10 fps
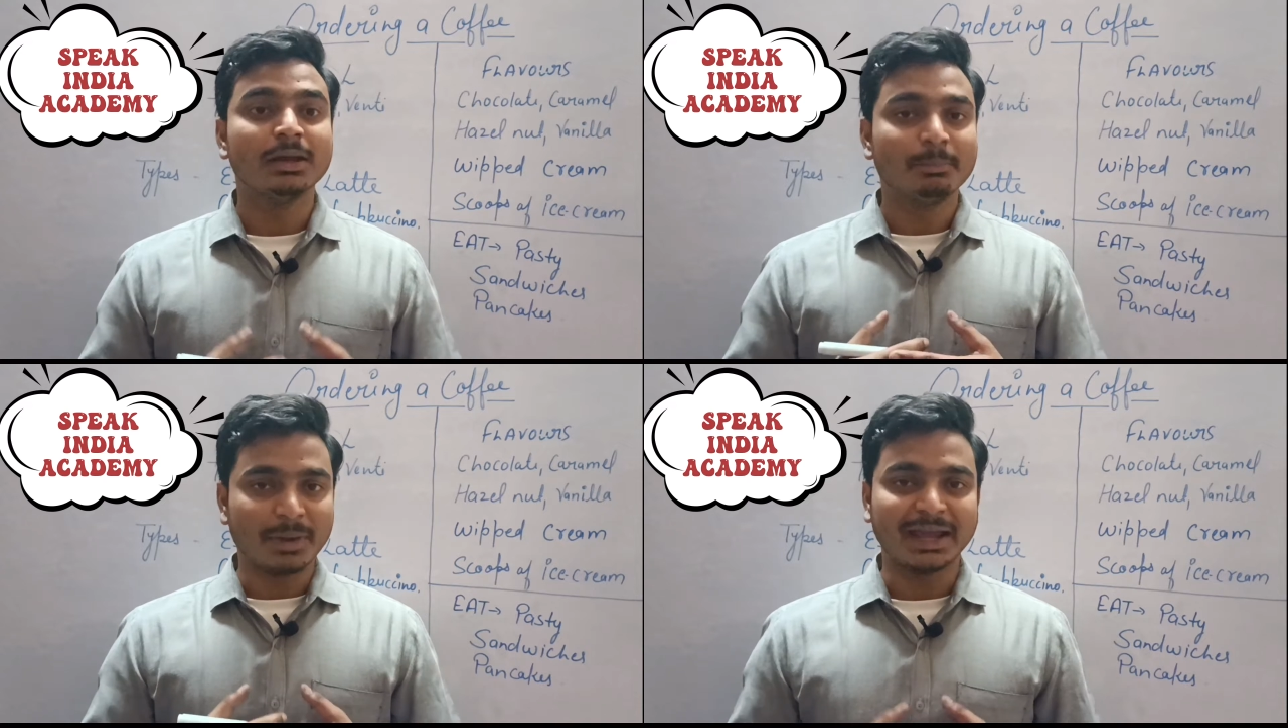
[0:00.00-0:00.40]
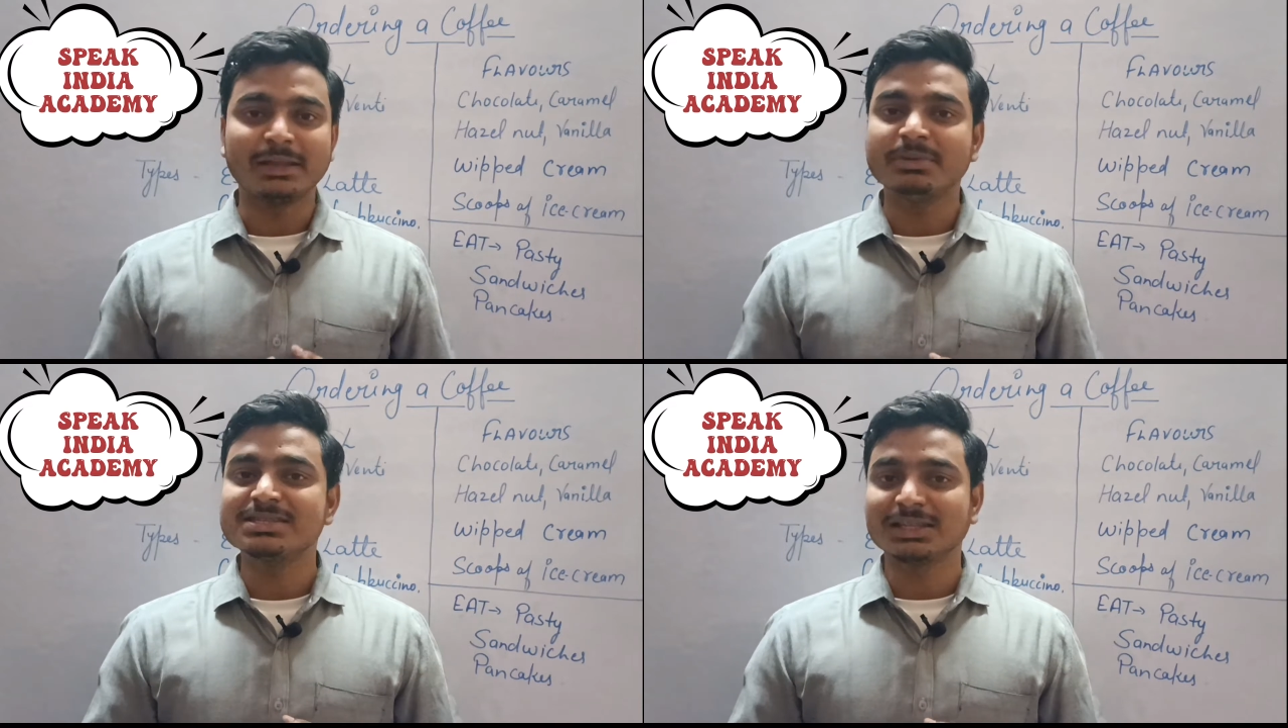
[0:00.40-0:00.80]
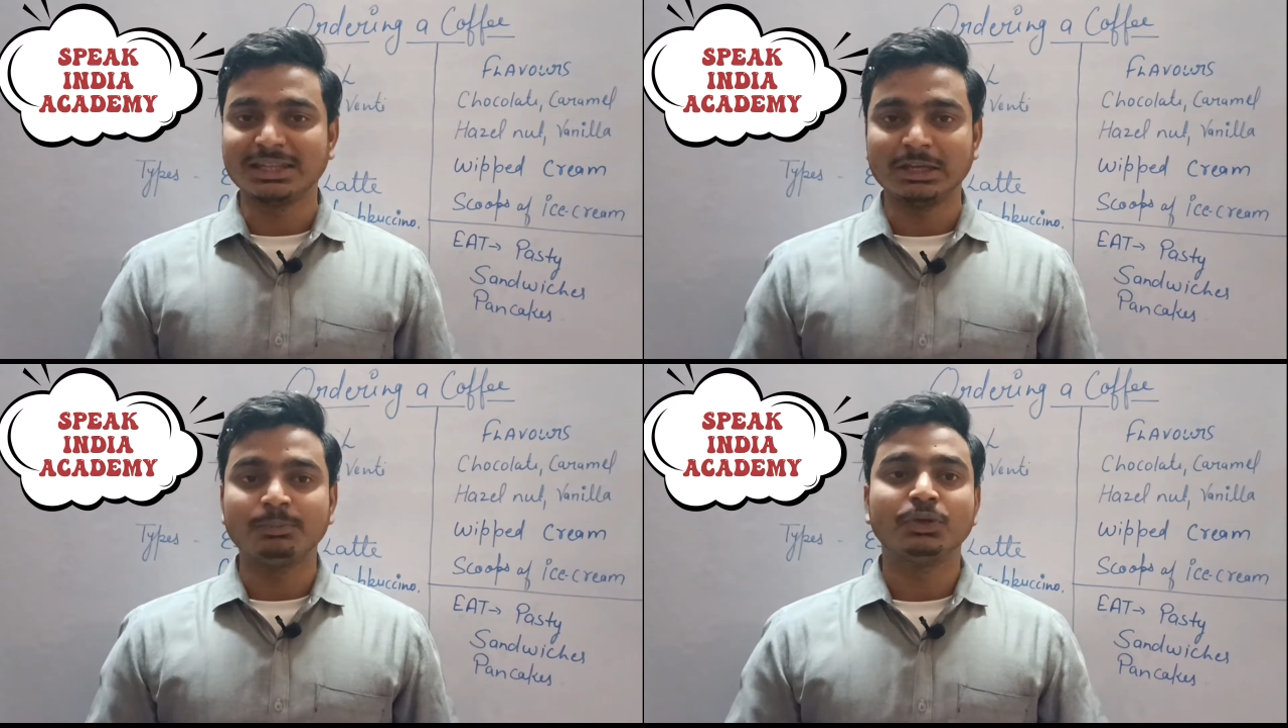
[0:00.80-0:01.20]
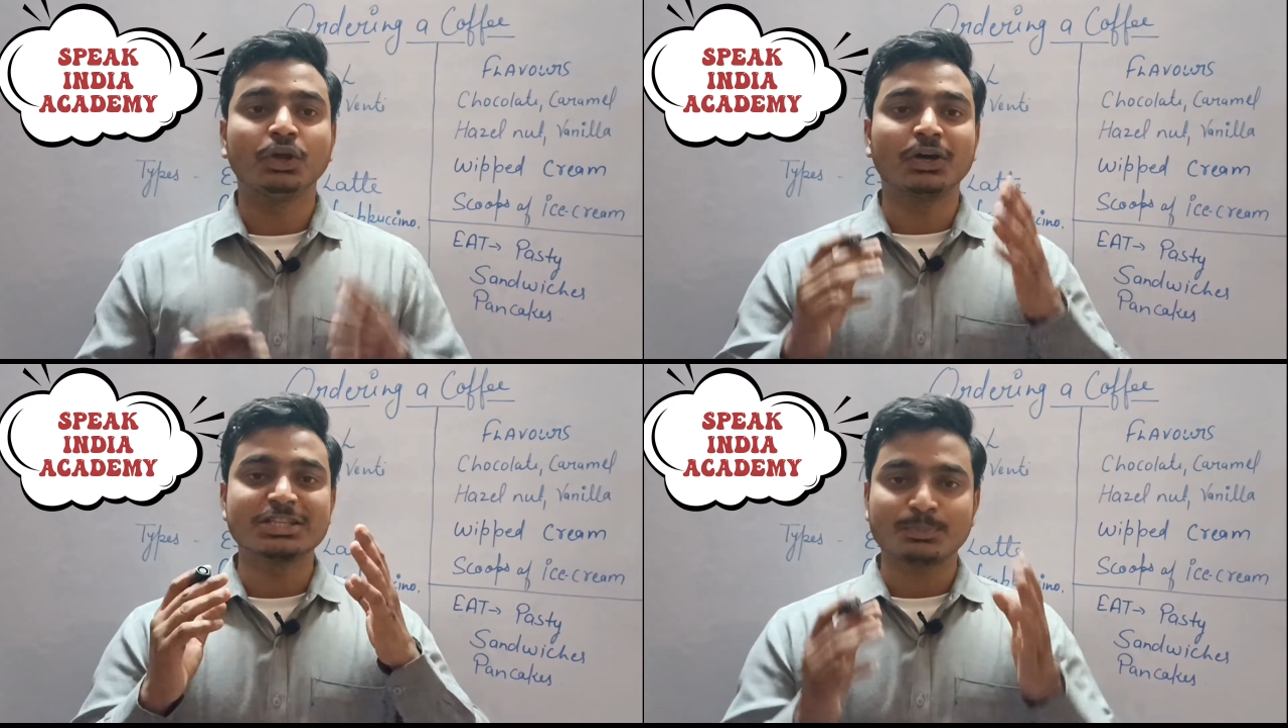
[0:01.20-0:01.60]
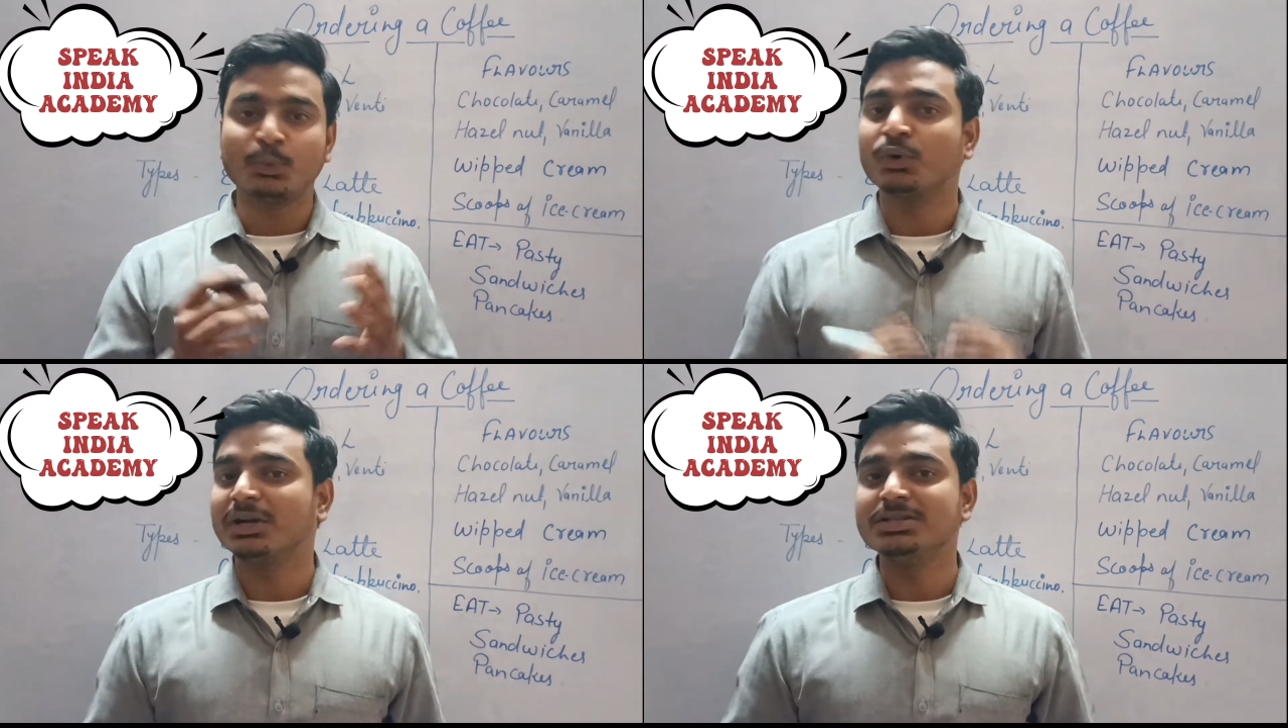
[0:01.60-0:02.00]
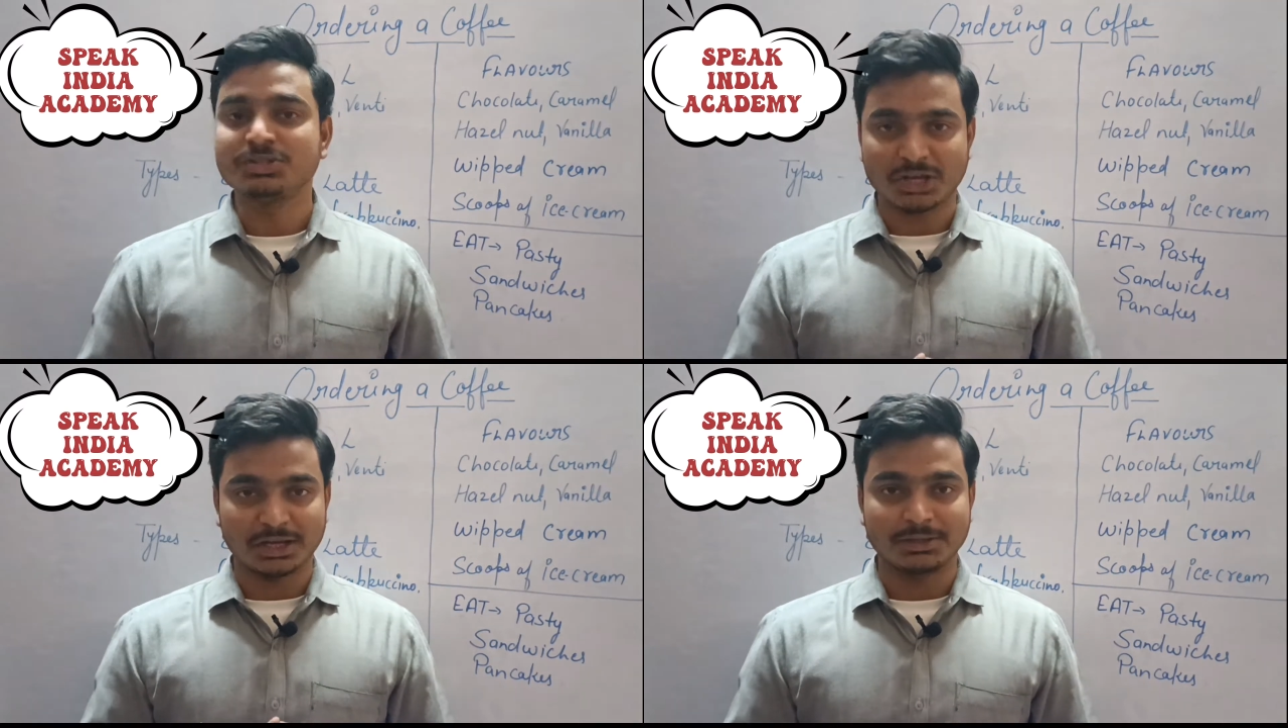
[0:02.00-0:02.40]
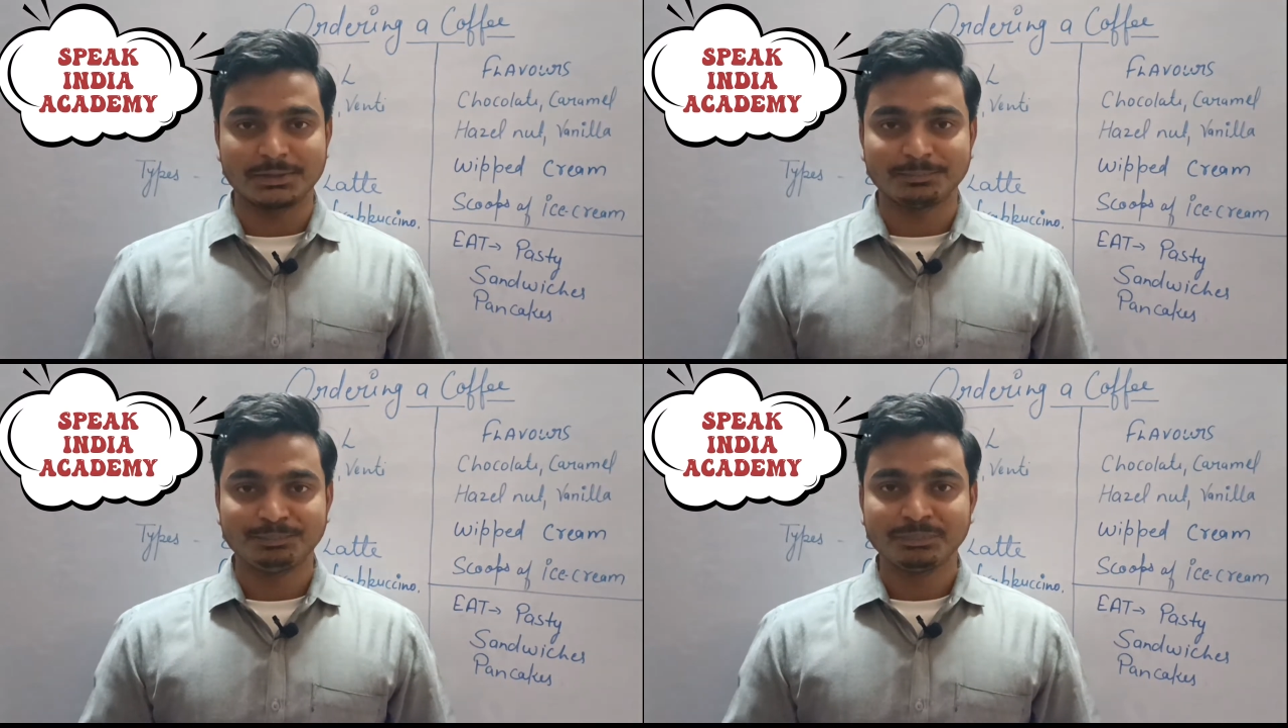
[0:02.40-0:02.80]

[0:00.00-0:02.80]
My name is Sandeep, your spoken trainer.